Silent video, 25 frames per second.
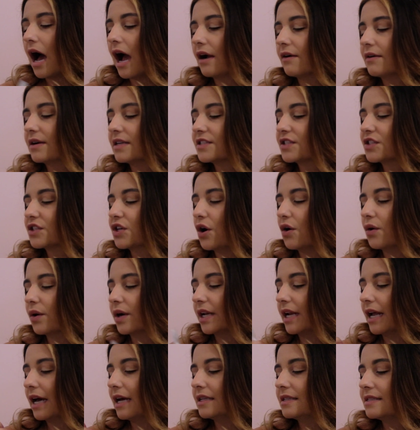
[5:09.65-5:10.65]
iris,
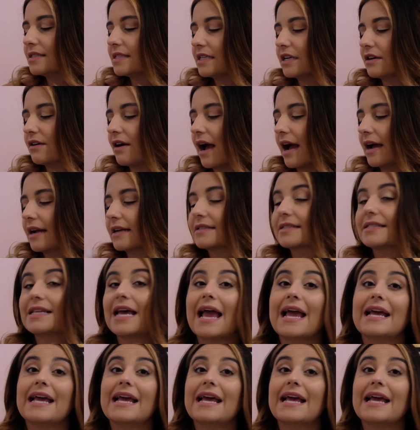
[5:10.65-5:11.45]
coconut, stearax,